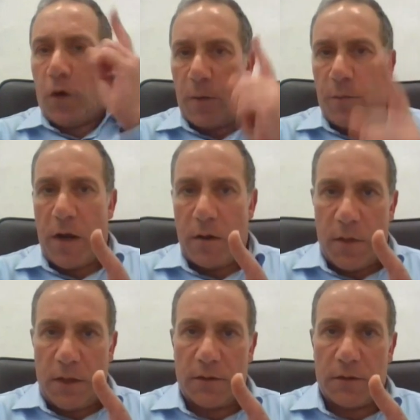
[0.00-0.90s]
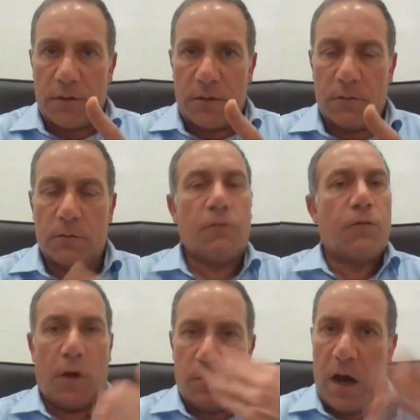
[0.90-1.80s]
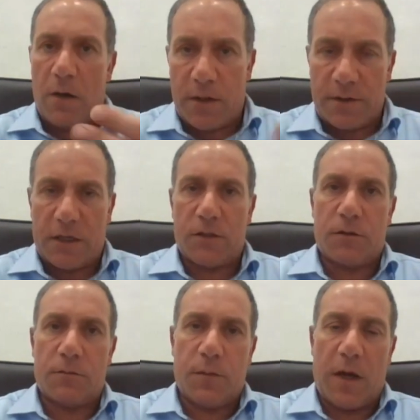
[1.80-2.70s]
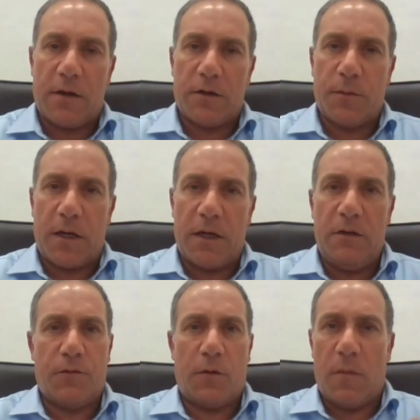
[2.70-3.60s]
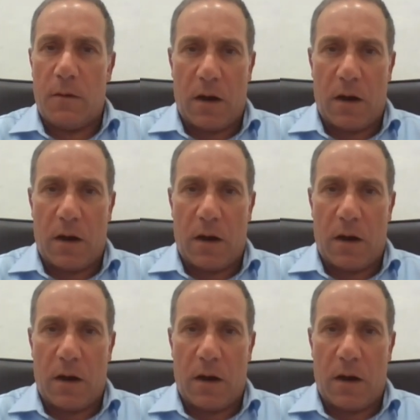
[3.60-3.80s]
a payment from our taxpayers' money, from